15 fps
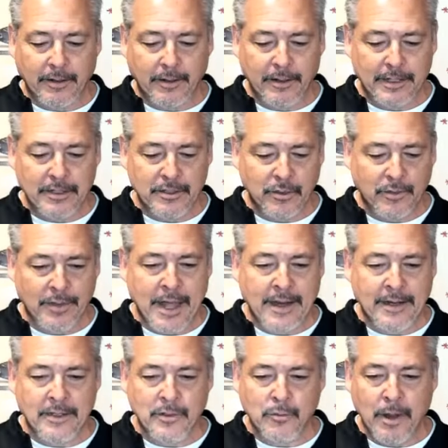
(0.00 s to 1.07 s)
And so that
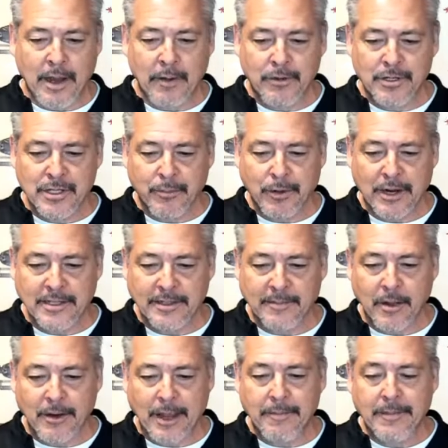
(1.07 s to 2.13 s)
is why. Where's the pricing?
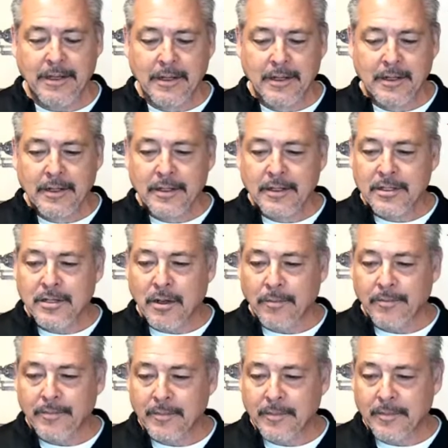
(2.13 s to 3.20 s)
Okay.
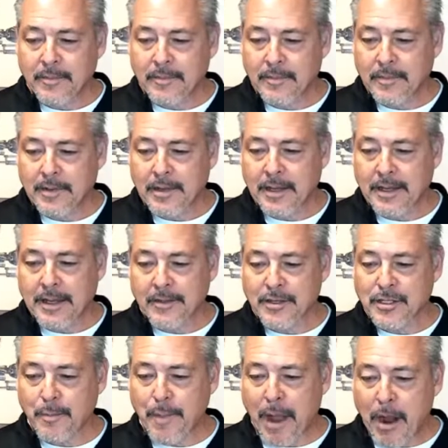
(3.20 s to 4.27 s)
So again, this
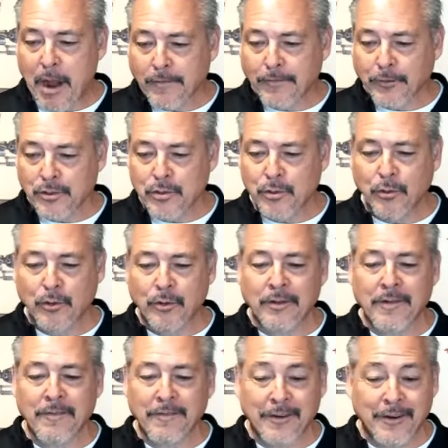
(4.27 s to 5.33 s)
is a powerful
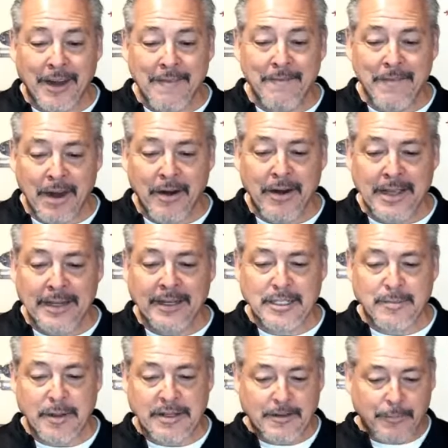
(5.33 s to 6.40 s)
tool for a very
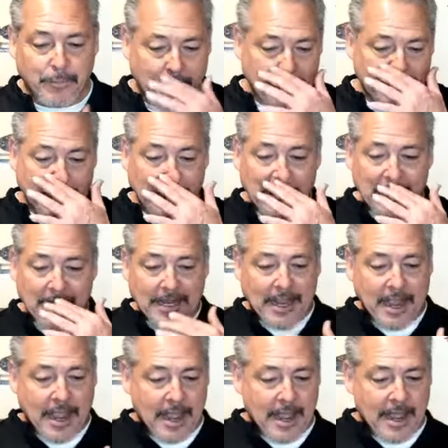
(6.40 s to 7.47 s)
inexpensive price.
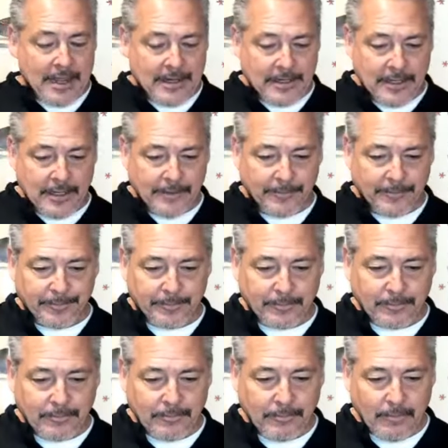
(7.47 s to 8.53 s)
And
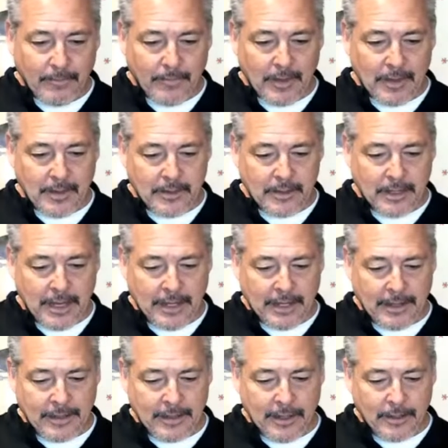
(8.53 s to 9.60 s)
I
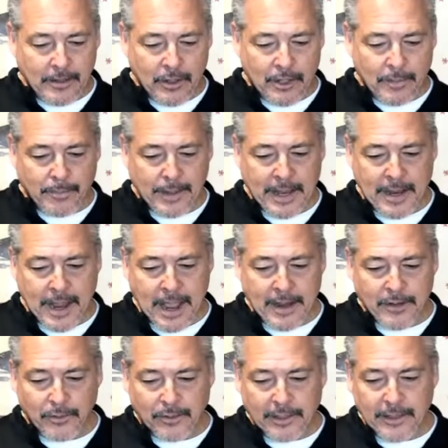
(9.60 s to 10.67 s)
think you can pay
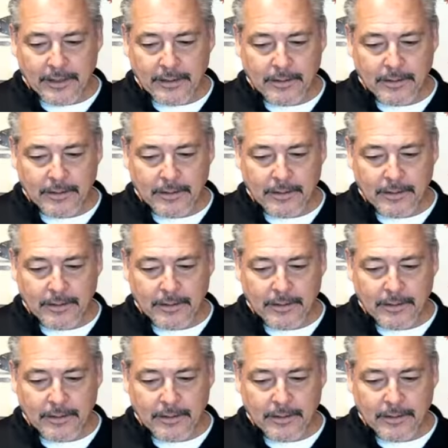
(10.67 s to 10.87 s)
annually.